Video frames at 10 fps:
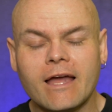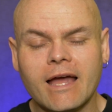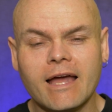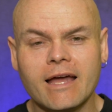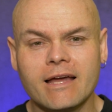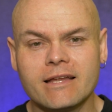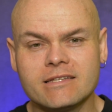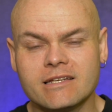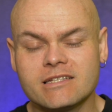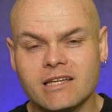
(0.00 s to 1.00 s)
And
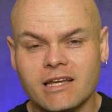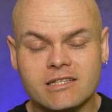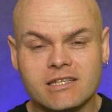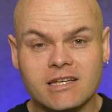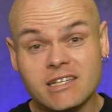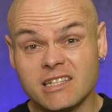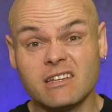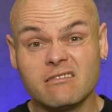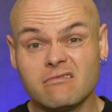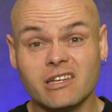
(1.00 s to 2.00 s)
it's easy.
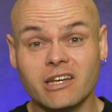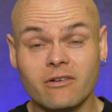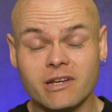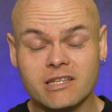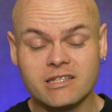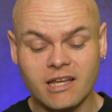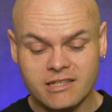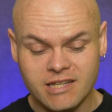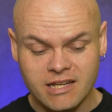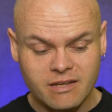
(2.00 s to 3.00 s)
You know, it's
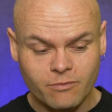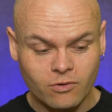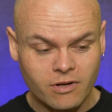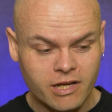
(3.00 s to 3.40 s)
dead simple.